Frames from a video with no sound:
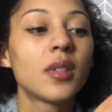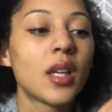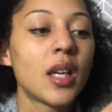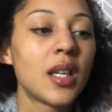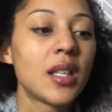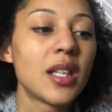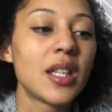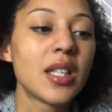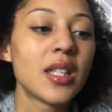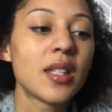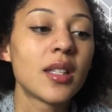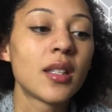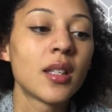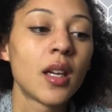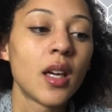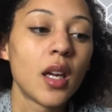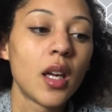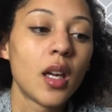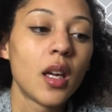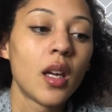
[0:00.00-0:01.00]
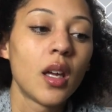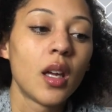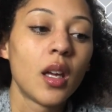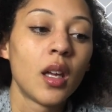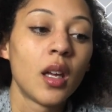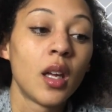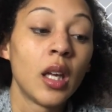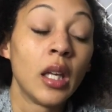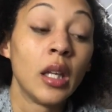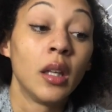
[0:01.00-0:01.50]
and it's
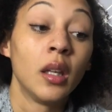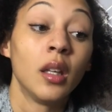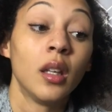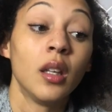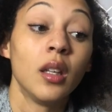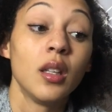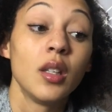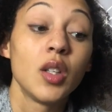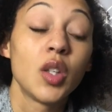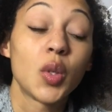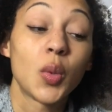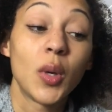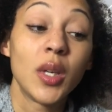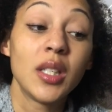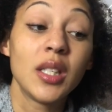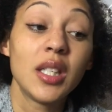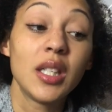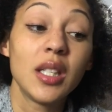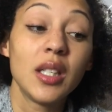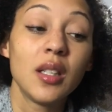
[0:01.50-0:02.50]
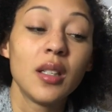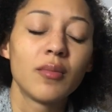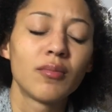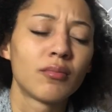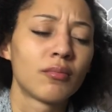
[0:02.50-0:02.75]
75%